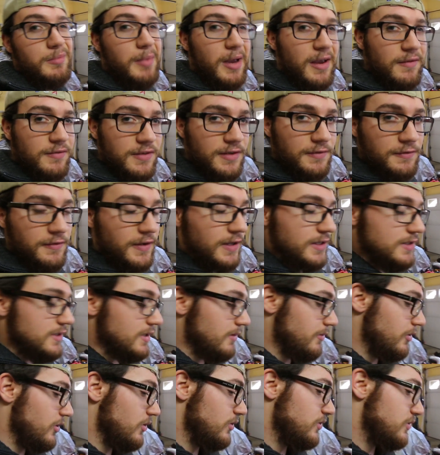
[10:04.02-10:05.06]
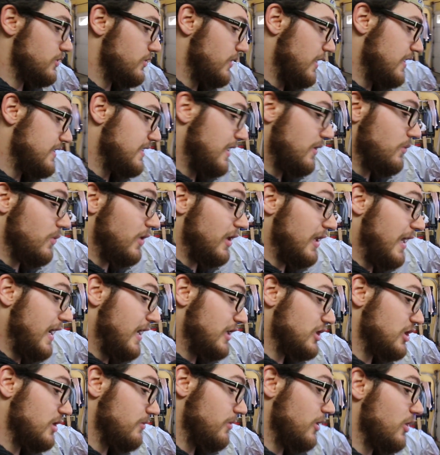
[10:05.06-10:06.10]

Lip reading: we may have to fix some of those threads. I will actually